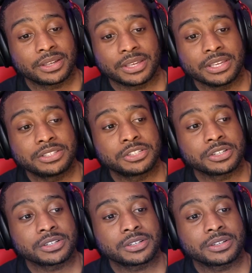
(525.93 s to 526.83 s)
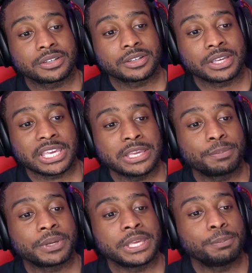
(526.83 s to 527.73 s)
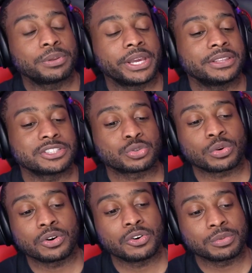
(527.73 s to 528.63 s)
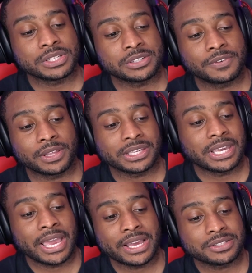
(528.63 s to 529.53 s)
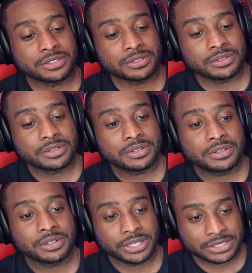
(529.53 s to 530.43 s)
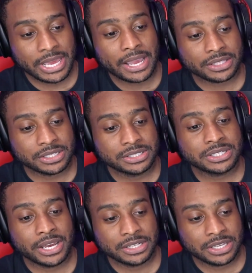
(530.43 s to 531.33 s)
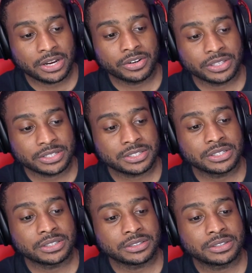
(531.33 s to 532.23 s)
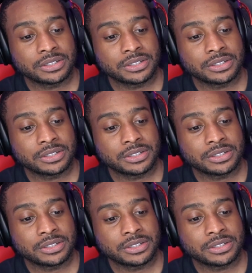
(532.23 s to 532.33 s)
he took he he played this role because he oh felt like he had to. Exactly, he decided to carry that sin.